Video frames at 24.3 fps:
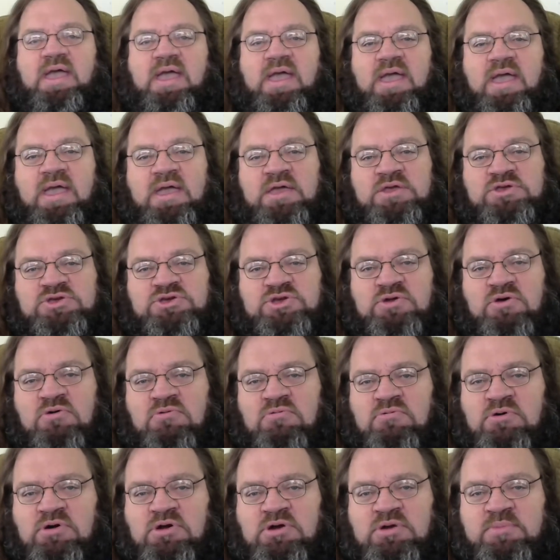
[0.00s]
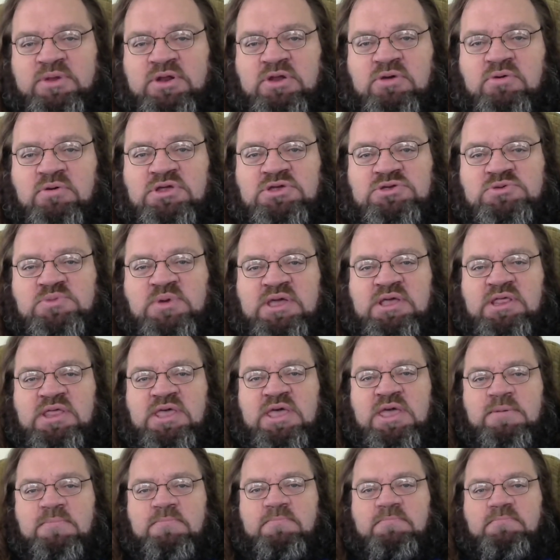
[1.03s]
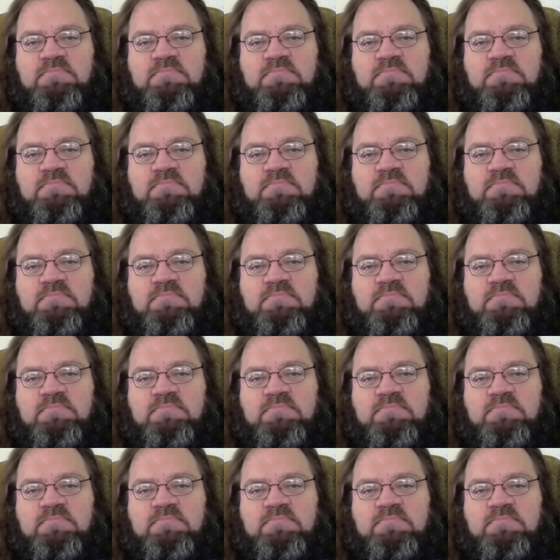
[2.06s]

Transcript: as you know, we're going to be doing this weekly.